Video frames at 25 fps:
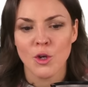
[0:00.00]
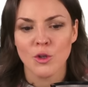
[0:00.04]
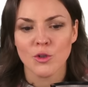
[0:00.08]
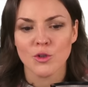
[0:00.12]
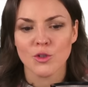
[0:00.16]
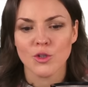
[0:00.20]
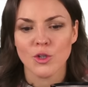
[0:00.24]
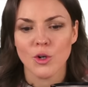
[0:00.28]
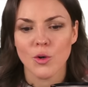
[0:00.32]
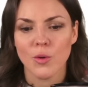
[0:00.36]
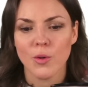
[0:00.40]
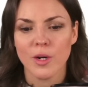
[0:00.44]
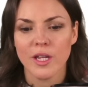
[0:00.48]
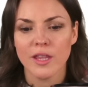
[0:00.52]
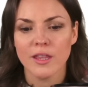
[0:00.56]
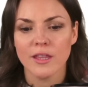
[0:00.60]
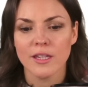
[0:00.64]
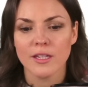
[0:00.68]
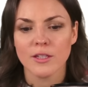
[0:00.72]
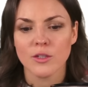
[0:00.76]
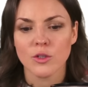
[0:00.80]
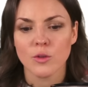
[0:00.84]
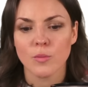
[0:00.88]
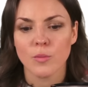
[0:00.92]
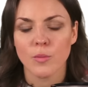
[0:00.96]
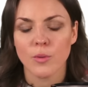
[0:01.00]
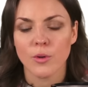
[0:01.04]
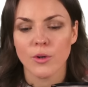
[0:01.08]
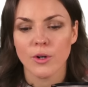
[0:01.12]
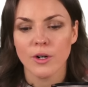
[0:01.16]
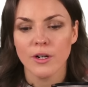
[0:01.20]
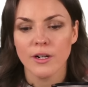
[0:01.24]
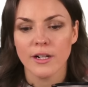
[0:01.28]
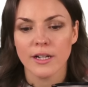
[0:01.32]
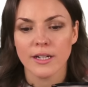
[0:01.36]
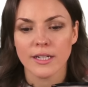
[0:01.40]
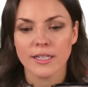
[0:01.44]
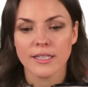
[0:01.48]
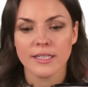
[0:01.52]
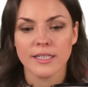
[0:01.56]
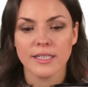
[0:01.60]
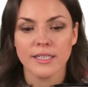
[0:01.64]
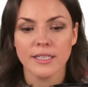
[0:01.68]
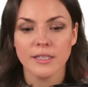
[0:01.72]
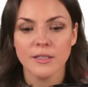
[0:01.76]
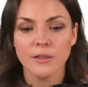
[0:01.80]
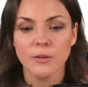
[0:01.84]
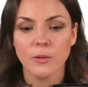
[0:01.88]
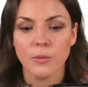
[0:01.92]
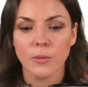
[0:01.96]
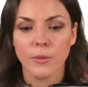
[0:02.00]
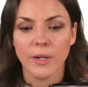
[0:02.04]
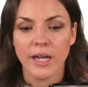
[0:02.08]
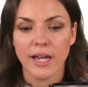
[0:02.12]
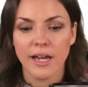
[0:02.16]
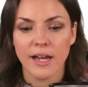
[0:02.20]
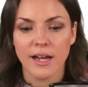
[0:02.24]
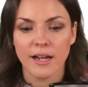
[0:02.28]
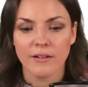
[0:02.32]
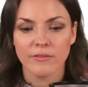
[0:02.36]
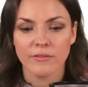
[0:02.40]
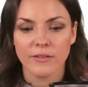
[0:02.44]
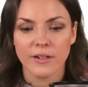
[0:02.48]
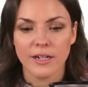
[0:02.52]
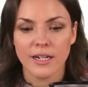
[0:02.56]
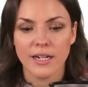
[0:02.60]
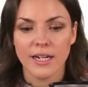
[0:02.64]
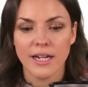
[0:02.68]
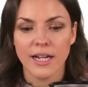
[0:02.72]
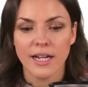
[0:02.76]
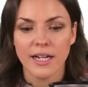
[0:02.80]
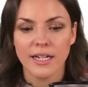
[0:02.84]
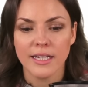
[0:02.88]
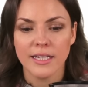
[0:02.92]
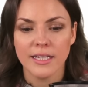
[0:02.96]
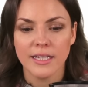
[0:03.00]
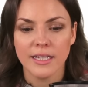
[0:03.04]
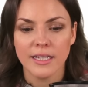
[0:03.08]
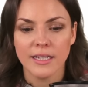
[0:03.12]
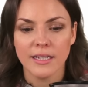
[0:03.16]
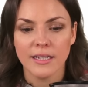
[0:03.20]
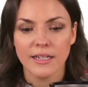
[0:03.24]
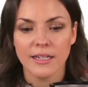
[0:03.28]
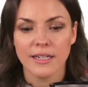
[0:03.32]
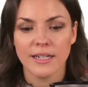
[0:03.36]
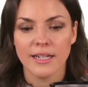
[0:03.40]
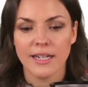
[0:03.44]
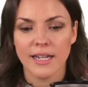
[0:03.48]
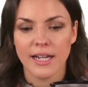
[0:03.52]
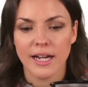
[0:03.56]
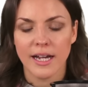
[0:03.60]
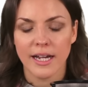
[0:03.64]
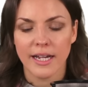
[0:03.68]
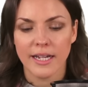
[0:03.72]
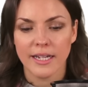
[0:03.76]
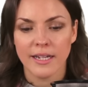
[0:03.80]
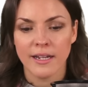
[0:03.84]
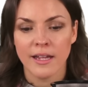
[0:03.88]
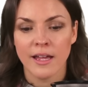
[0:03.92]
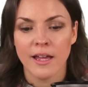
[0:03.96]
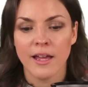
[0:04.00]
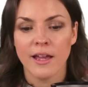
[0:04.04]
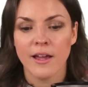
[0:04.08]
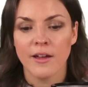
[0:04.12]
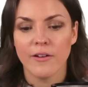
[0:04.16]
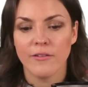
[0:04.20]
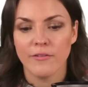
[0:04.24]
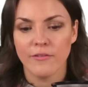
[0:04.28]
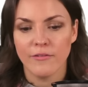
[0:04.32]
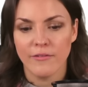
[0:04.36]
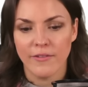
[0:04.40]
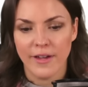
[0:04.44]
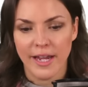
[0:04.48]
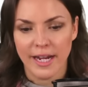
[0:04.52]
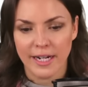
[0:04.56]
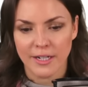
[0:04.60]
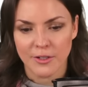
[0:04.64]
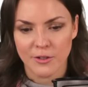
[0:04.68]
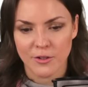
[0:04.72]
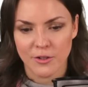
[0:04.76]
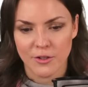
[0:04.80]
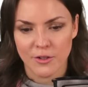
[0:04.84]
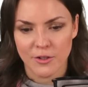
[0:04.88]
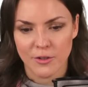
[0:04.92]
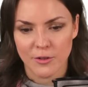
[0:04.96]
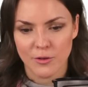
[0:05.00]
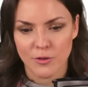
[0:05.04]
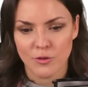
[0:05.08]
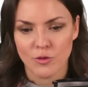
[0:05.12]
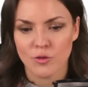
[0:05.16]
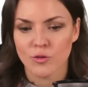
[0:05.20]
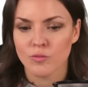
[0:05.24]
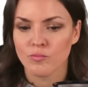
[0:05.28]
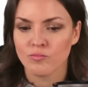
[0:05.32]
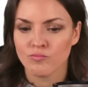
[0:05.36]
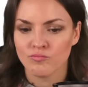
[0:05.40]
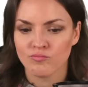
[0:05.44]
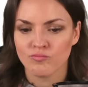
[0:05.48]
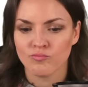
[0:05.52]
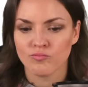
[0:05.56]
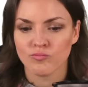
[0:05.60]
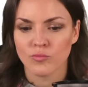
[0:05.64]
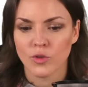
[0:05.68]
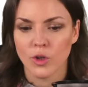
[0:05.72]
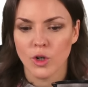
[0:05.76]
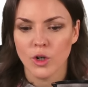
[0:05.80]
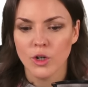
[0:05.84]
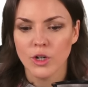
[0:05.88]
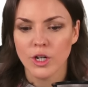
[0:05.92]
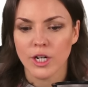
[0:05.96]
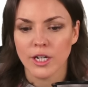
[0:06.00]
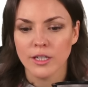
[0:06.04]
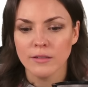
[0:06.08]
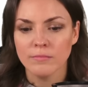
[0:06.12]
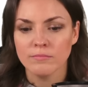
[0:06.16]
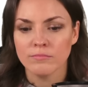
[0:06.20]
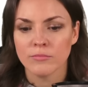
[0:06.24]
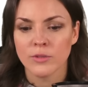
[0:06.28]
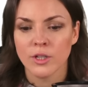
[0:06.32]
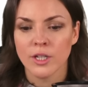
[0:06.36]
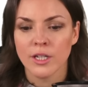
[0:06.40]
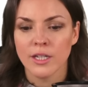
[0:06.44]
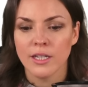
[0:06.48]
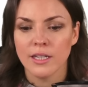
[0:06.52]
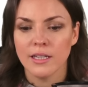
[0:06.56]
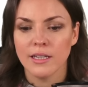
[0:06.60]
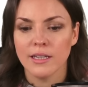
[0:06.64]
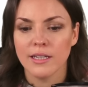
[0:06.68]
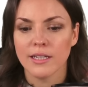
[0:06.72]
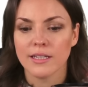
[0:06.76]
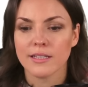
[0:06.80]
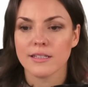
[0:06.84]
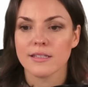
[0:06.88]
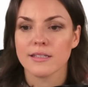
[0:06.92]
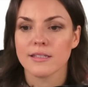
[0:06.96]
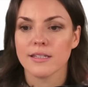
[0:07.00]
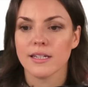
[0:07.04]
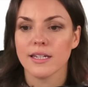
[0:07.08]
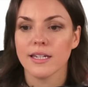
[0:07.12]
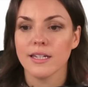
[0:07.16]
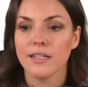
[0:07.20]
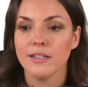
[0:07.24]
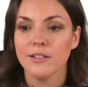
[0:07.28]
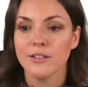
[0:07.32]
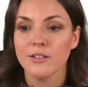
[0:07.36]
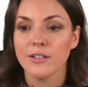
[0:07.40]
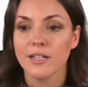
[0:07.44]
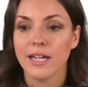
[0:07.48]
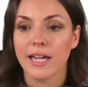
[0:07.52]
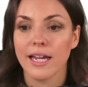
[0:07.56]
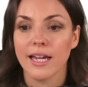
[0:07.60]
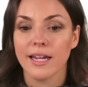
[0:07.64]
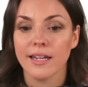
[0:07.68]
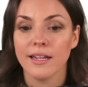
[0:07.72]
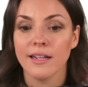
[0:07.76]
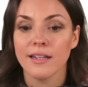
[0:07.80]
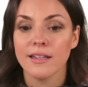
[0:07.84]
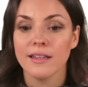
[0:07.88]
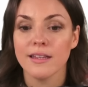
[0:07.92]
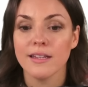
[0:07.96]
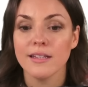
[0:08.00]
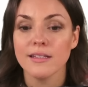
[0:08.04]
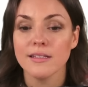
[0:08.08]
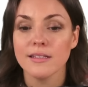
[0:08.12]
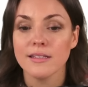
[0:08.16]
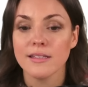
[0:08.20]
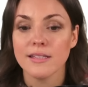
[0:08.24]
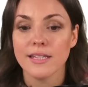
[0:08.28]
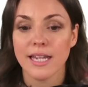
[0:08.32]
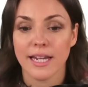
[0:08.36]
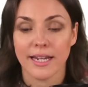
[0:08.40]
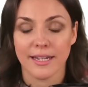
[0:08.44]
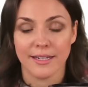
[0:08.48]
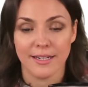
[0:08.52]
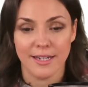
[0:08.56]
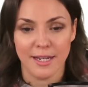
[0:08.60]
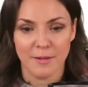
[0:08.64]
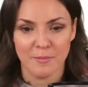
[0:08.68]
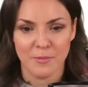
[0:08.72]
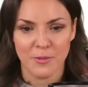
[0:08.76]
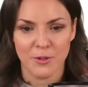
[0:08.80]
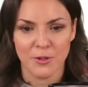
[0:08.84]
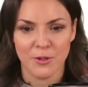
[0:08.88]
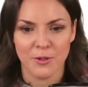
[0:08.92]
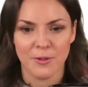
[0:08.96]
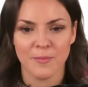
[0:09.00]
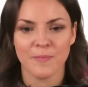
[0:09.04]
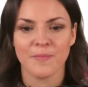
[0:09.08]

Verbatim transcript: So in this product here we have 99 factors. Okay, let's take a look at the second number.